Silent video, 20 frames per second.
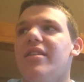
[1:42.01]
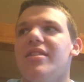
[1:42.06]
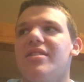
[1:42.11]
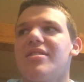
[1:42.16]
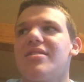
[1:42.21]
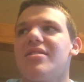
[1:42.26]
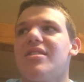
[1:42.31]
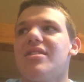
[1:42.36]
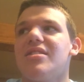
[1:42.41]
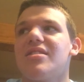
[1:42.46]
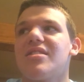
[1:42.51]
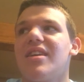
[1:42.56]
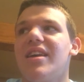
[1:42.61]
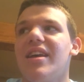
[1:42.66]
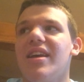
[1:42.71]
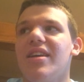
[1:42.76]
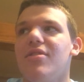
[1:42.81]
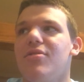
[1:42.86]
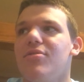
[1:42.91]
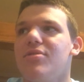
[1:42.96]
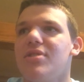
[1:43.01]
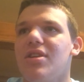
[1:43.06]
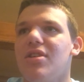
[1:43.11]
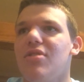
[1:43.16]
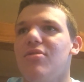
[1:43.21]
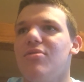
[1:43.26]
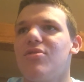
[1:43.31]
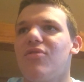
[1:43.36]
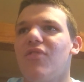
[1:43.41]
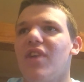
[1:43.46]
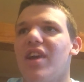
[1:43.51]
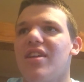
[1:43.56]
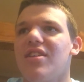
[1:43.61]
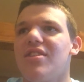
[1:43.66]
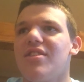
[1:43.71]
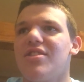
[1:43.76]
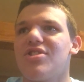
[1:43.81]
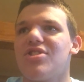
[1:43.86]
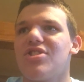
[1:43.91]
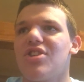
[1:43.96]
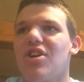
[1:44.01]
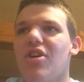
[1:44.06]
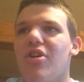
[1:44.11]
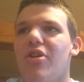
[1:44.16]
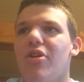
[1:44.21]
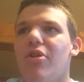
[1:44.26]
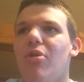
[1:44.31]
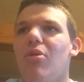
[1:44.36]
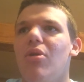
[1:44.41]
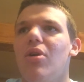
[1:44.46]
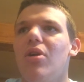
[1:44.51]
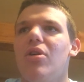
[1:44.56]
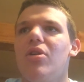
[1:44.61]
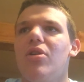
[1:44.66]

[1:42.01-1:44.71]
this kid who's a huge fan of the show,